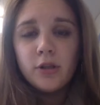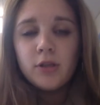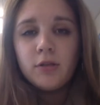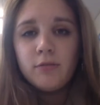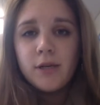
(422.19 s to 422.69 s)
I
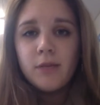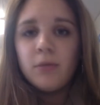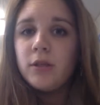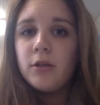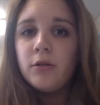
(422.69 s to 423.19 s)
do
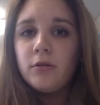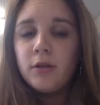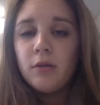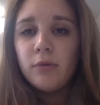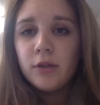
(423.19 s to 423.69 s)
recommend to use
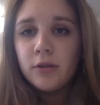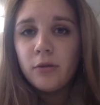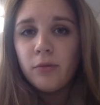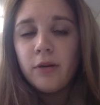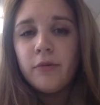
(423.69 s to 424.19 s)
that one. So
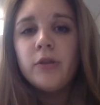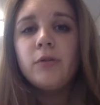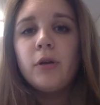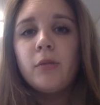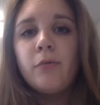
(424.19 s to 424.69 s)
whenever you're
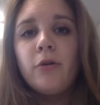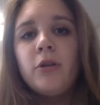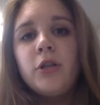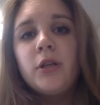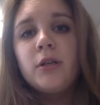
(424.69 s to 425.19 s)
doing a
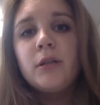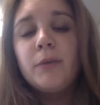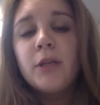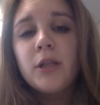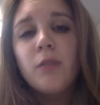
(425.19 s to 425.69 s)
project,
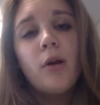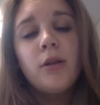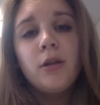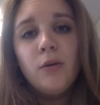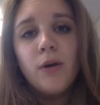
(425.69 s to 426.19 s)
especially one
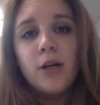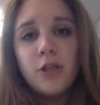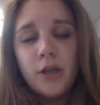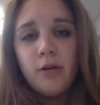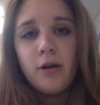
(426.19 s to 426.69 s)
that you are
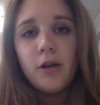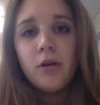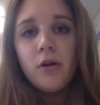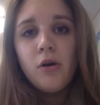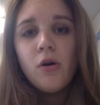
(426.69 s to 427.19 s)
sharing
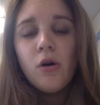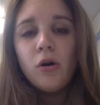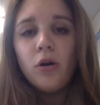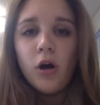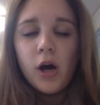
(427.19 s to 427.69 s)

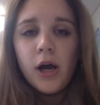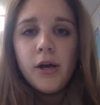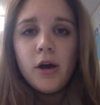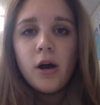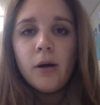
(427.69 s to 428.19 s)

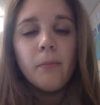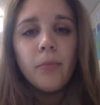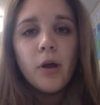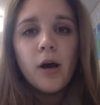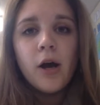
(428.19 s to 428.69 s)
online,
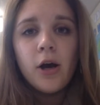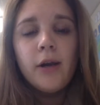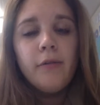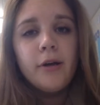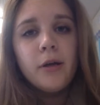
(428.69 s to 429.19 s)
I
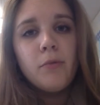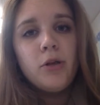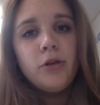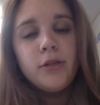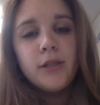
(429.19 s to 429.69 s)
highly recommend
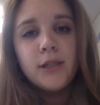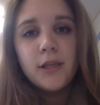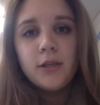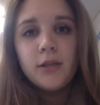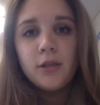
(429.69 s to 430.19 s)
using
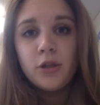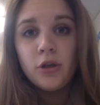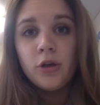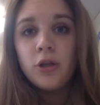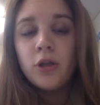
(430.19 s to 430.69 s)
CC
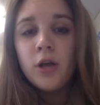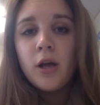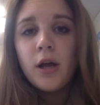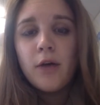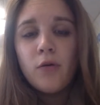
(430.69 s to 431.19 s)
Search.
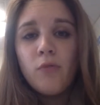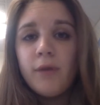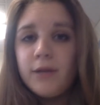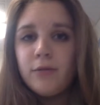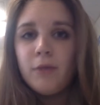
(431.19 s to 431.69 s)
And
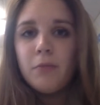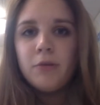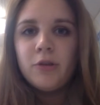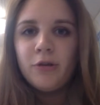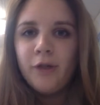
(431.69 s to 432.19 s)
always remember
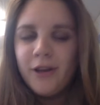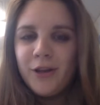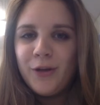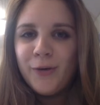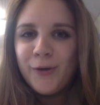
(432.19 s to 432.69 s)
to credit
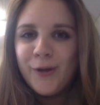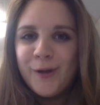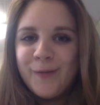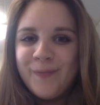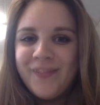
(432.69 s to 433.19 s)
the author.
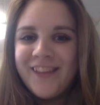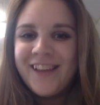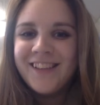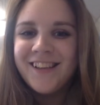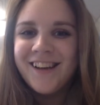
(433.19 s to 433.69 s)

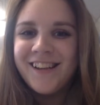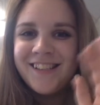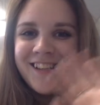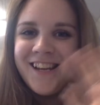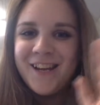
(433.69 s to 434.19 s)
Thanks, guys.
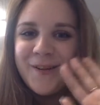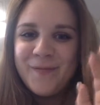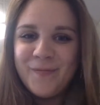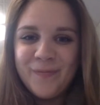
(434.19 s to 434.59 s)
See ya.